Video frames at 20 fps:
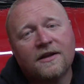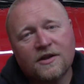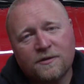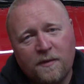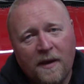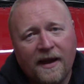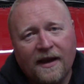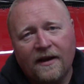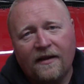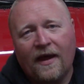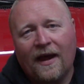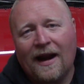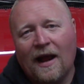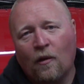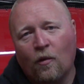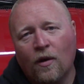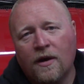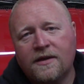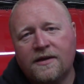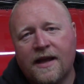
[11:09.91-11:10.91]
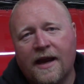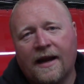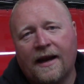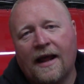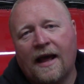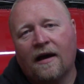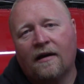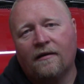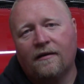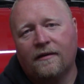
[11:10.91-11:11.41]
Speaking of that, I would take
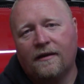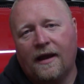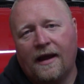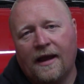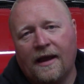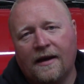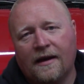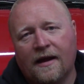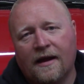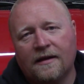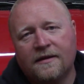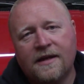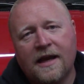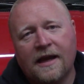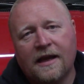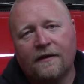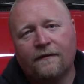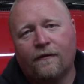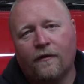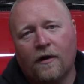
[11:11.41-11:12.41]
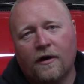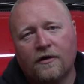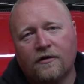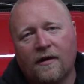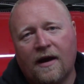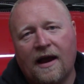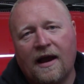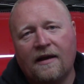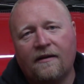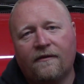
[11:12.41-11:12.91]
it out and uh, take it for a
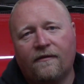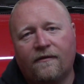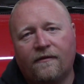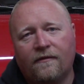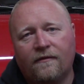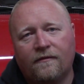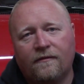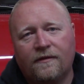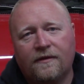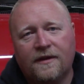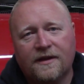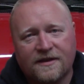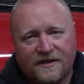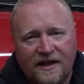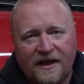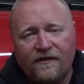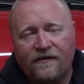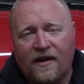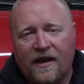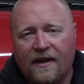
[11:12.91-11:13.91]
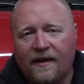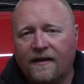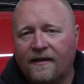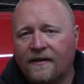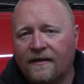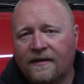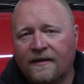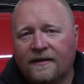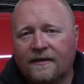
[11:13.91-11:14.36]
drive this evening,